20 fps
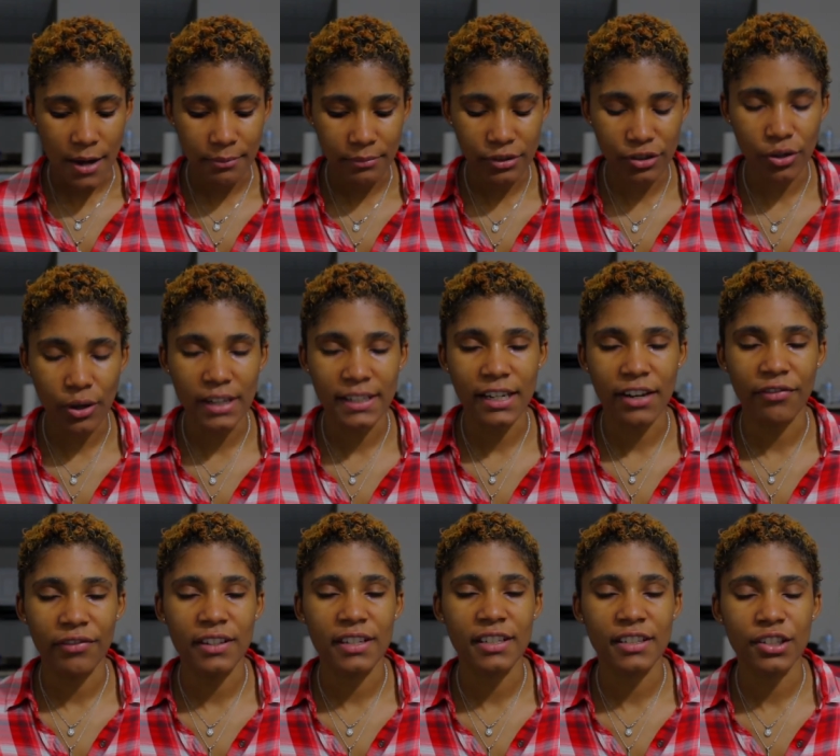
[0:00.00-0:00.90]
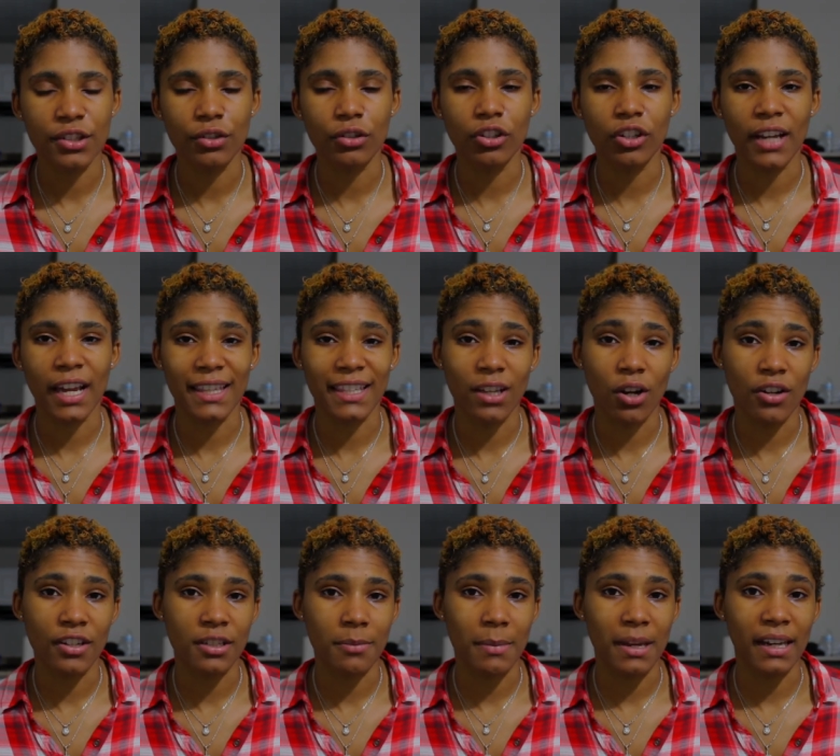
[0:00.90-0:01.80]
So I definitely still look at the
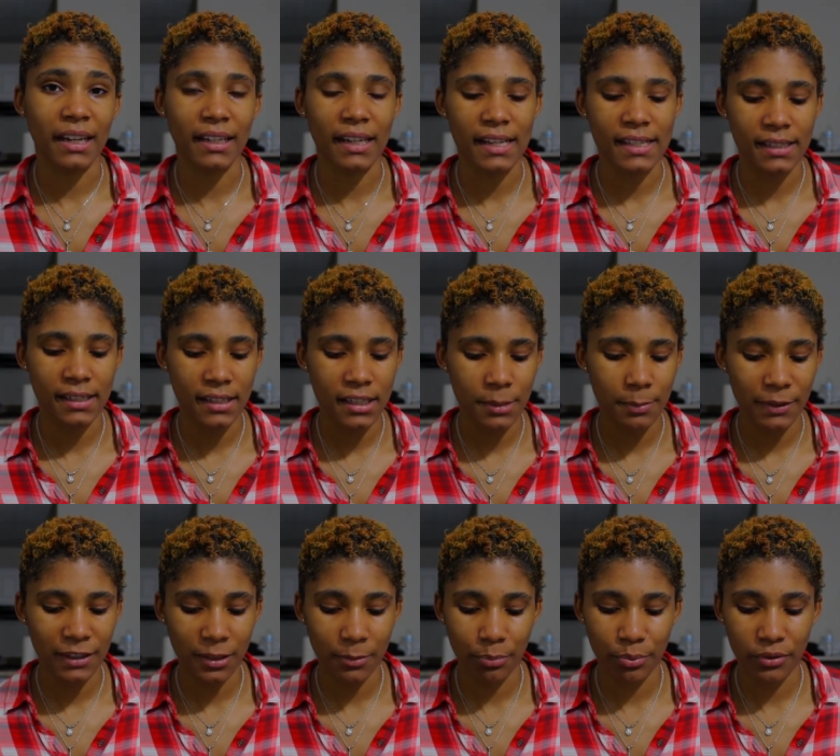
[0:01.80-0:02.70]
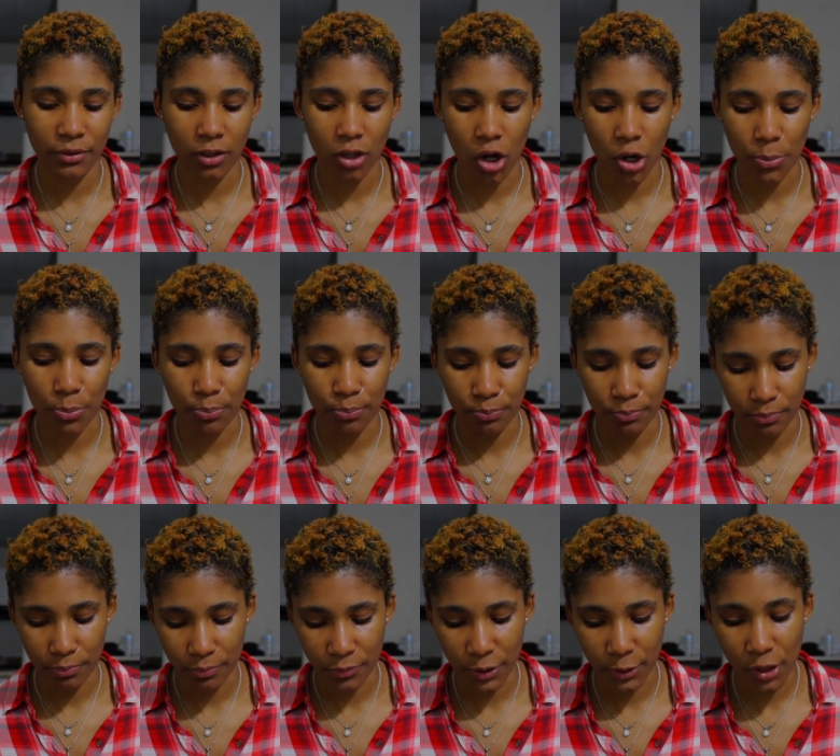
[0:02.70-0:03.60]
on-demand lessons, but the law
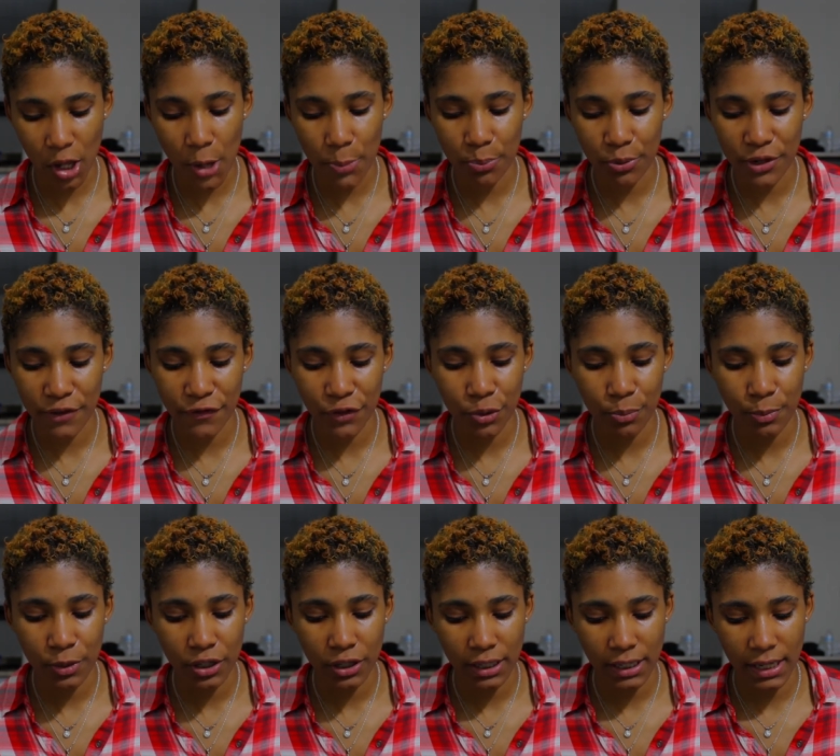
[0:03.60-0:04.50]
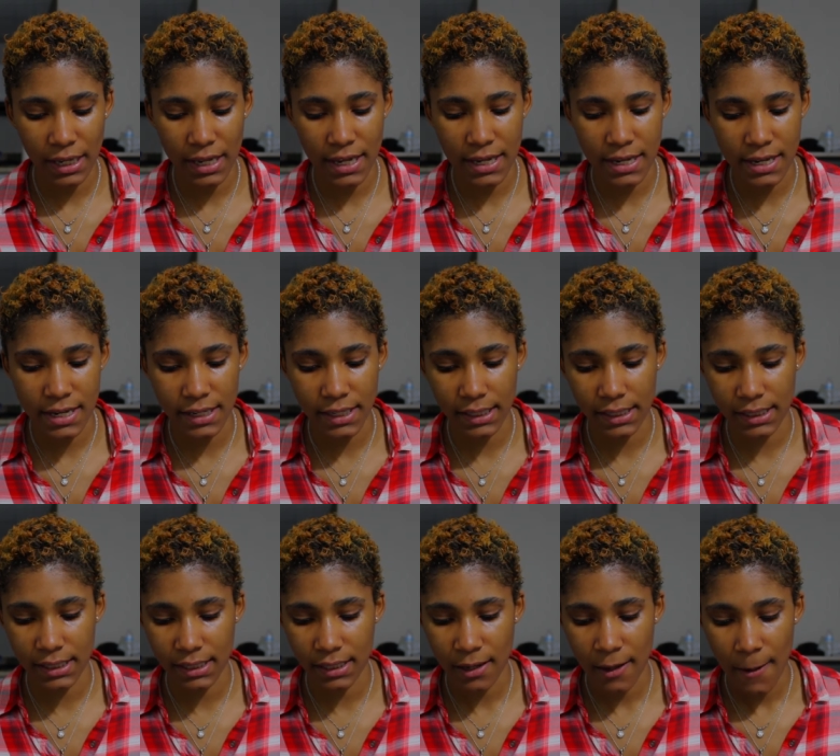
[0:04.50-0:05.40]
preview book
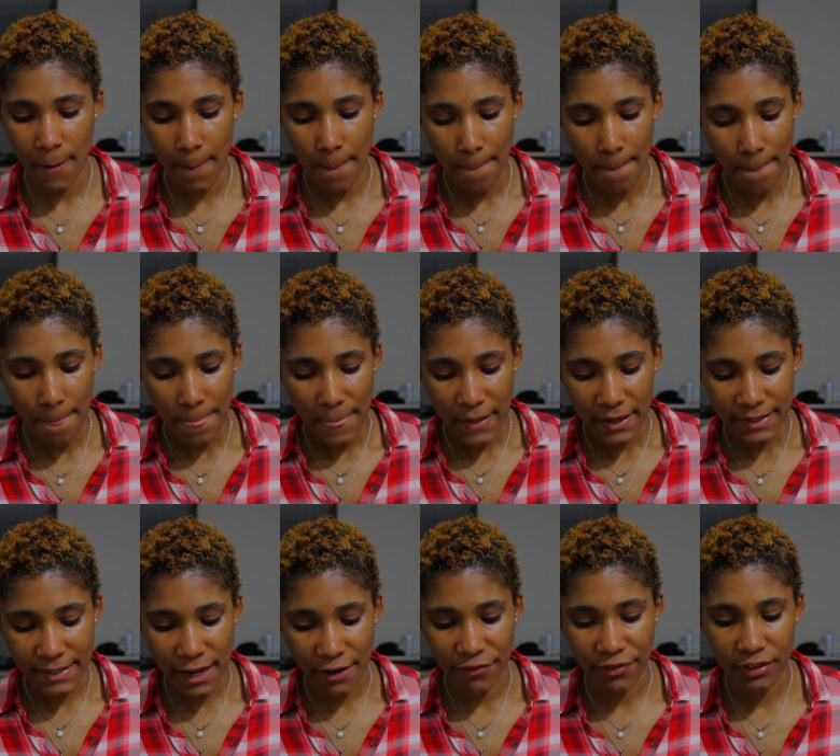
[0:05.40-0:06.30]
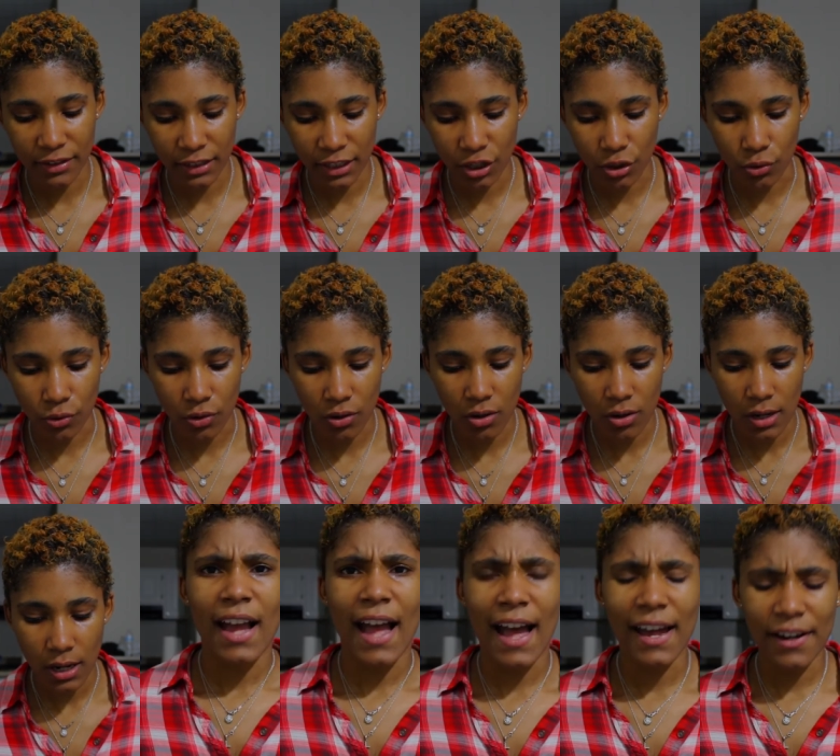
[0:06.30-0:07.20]
is definitely
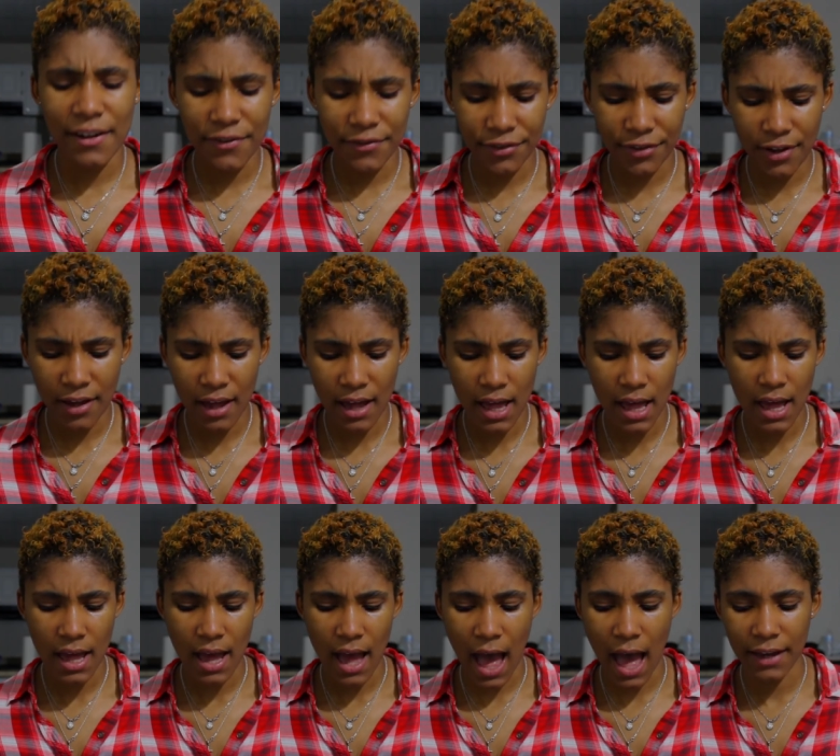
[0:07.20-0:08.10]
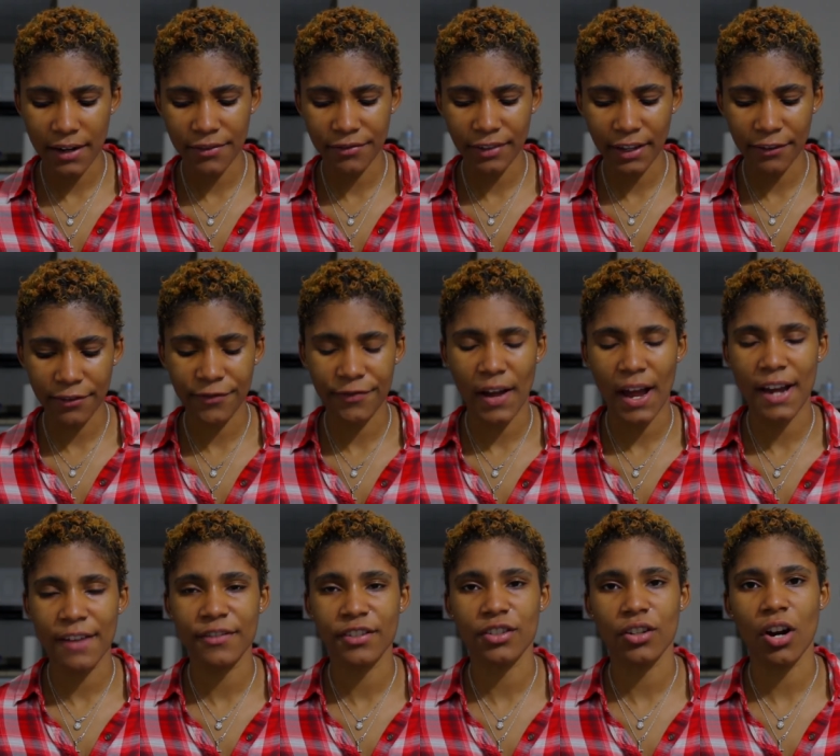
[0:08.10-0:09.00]
cool. Out of like
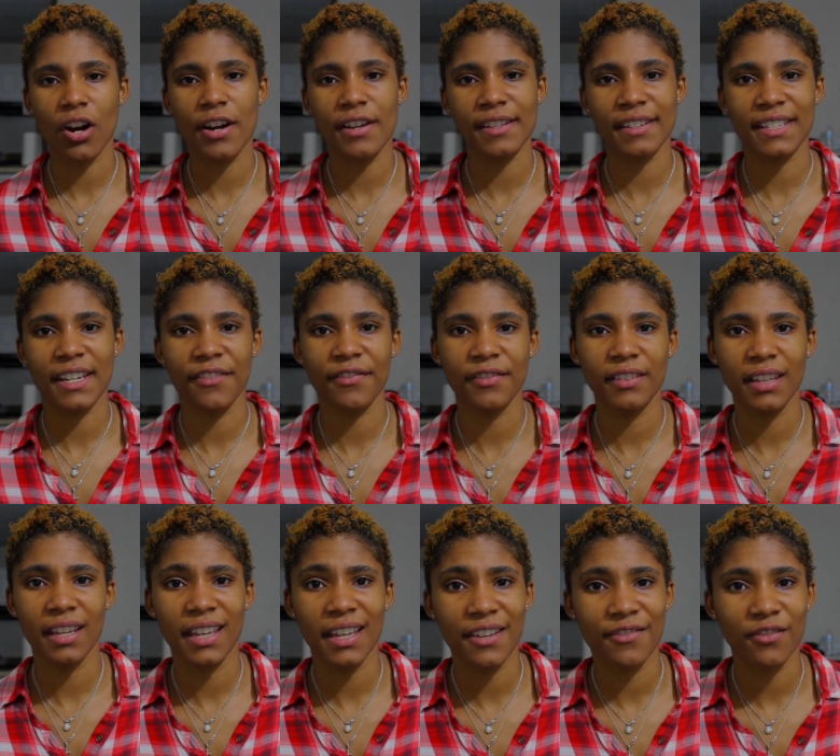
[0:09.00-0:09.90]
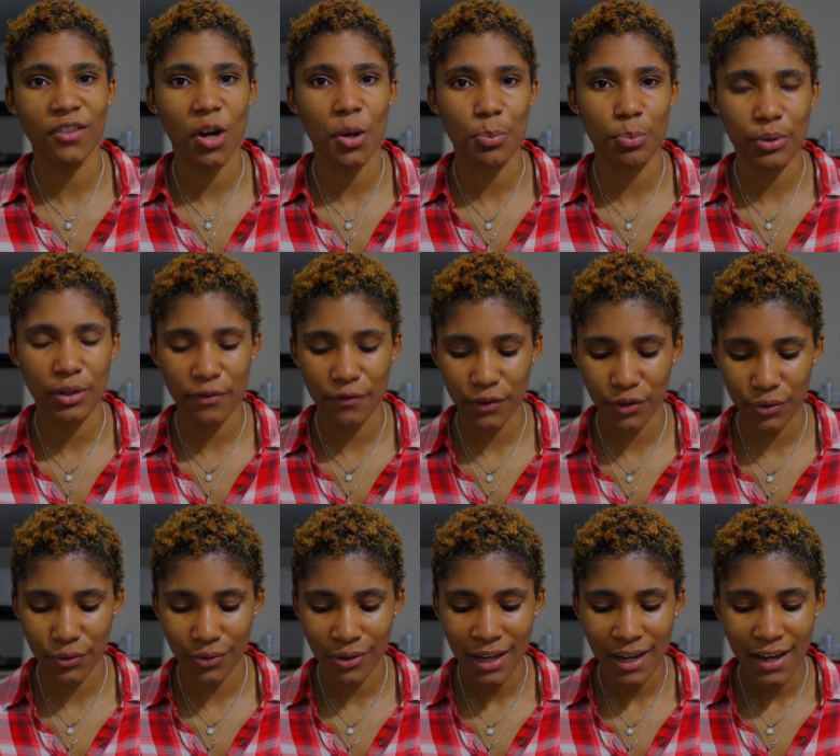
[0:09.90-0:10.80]
5 stars, I definitely give Law
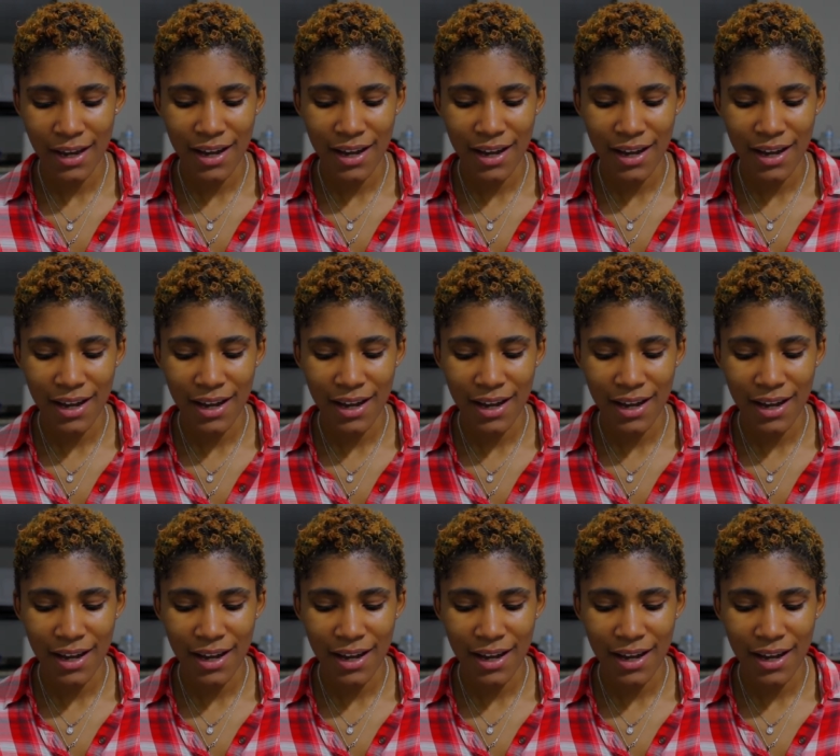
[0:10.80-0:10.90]
Preview